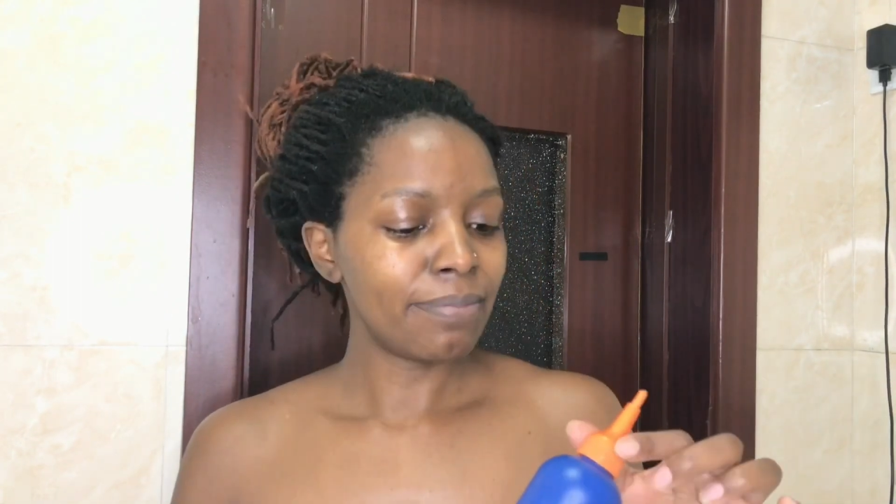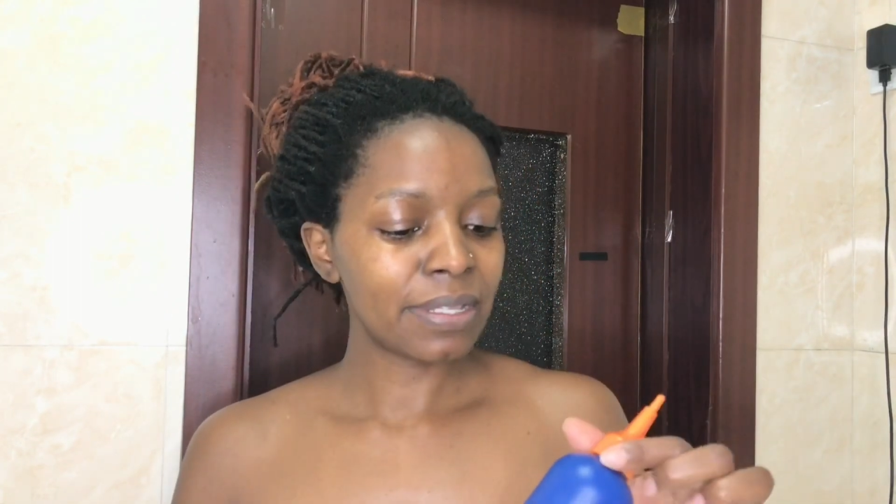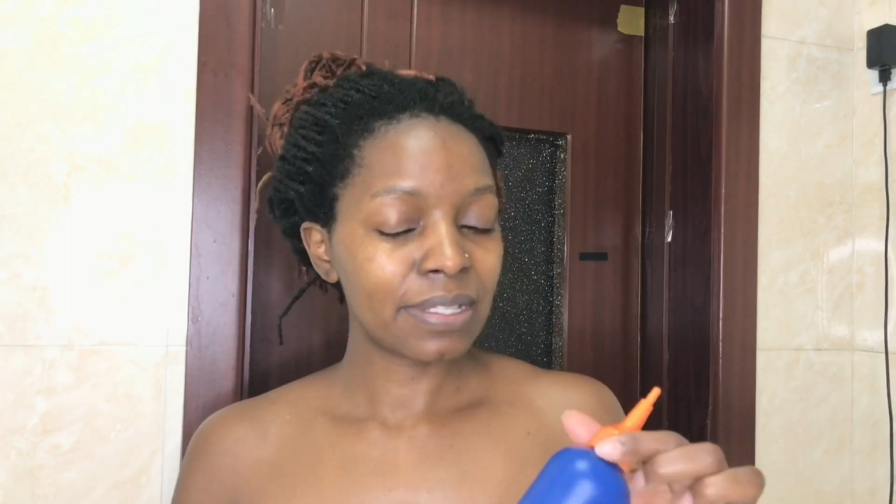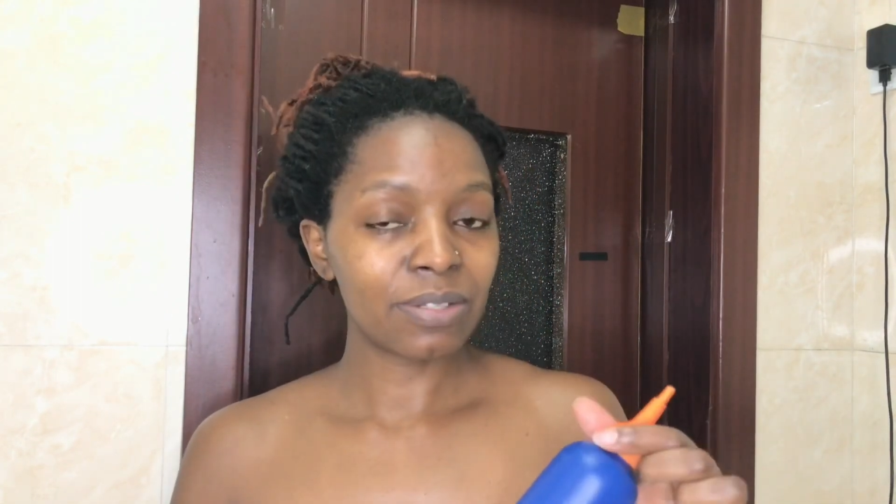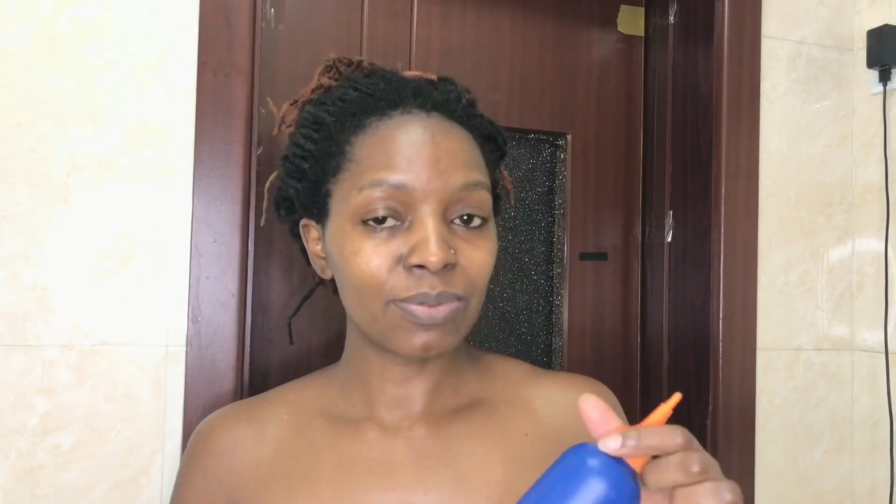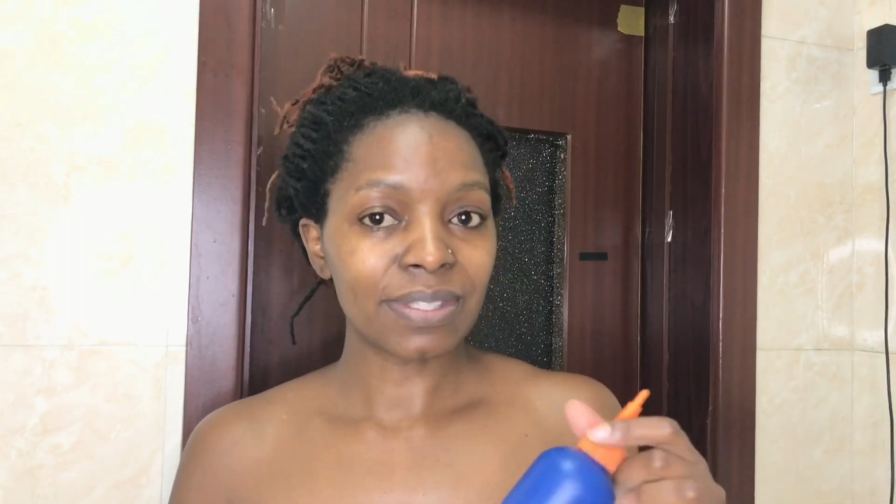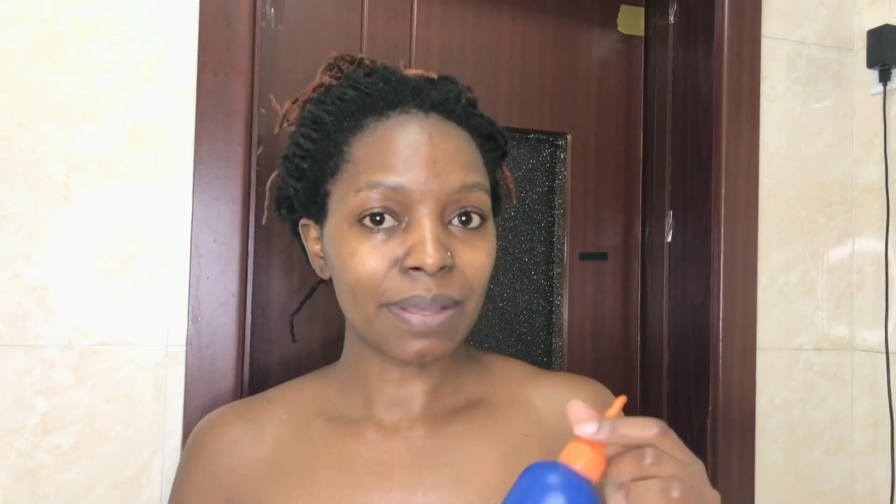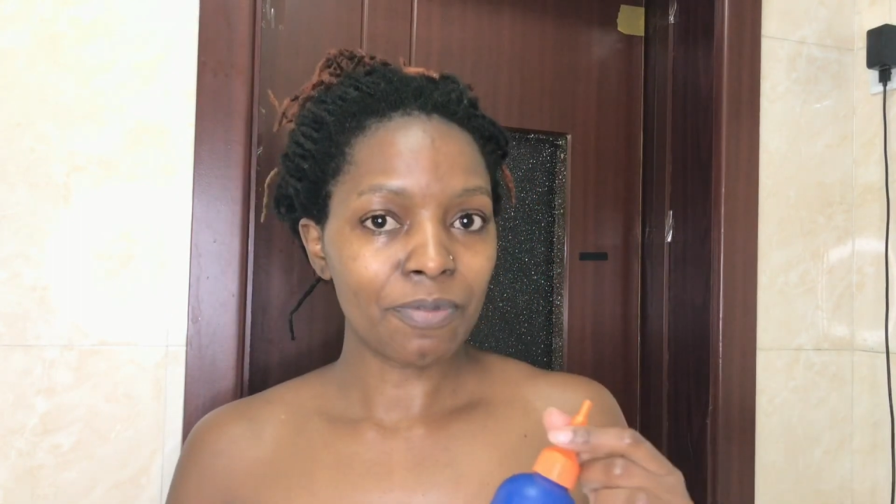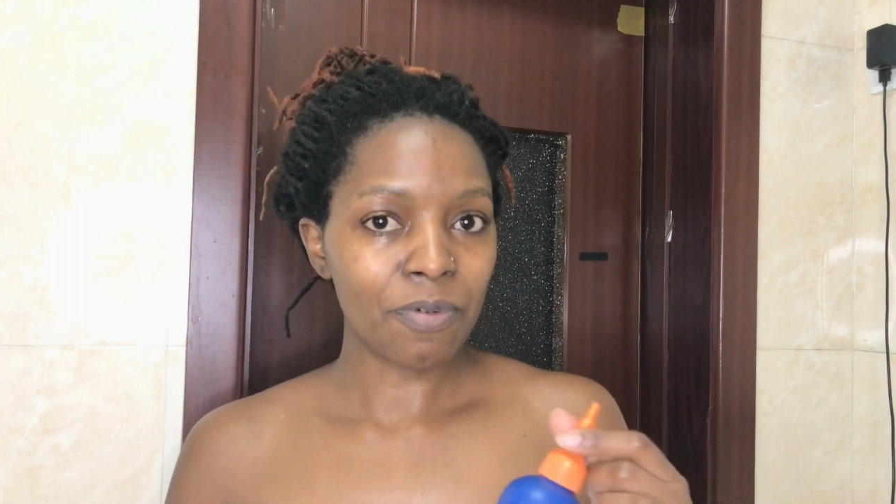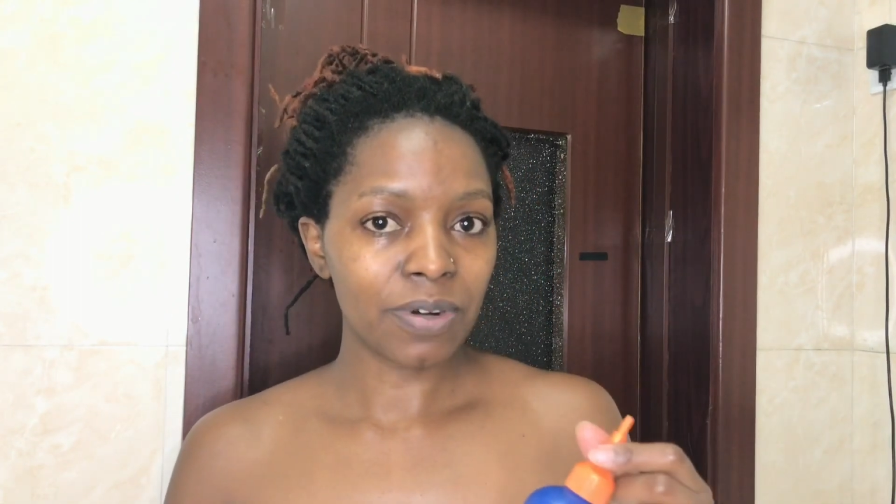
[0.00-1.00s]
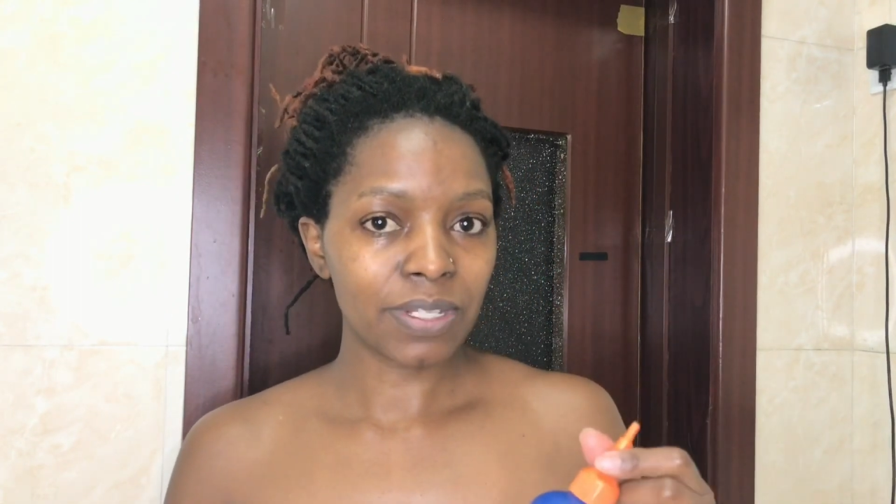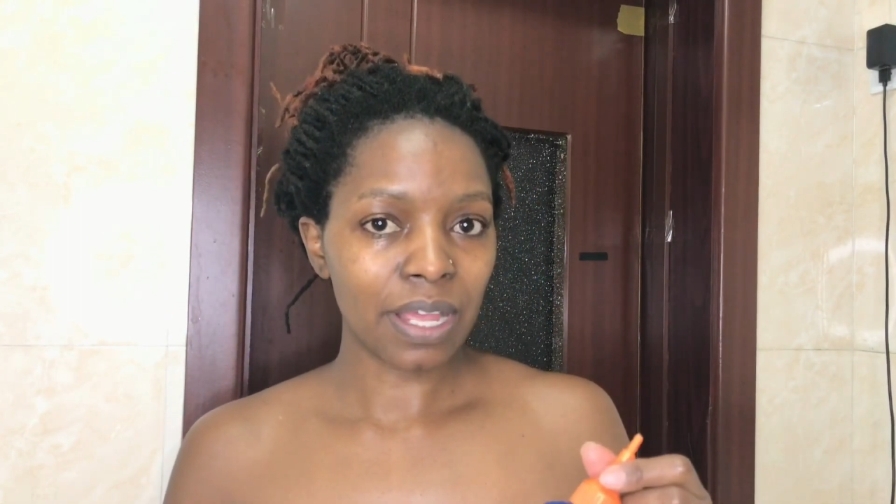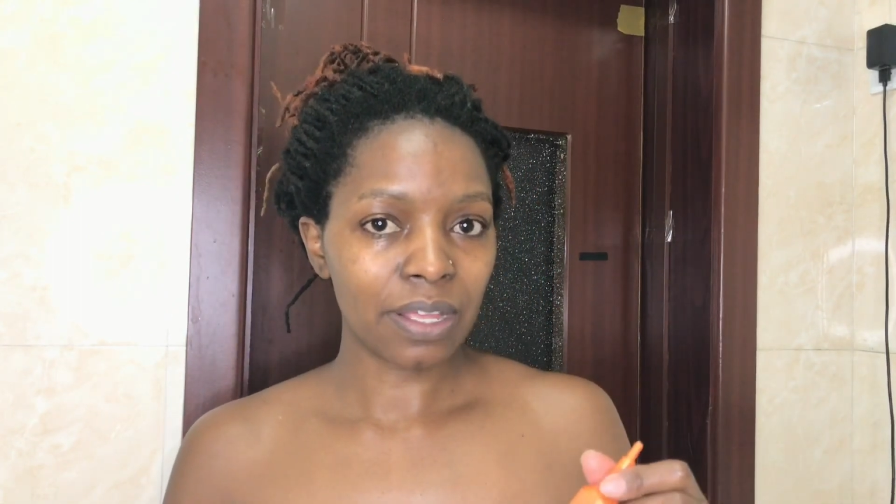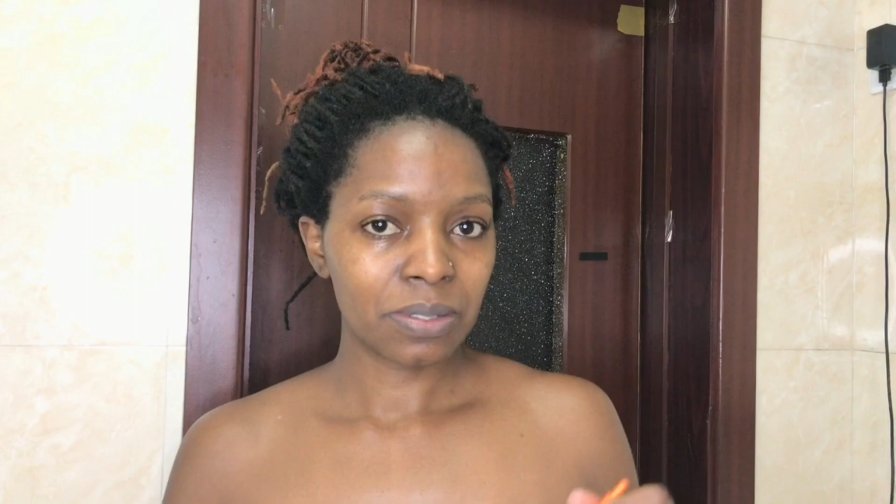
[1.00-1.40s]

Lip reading: mix it with some water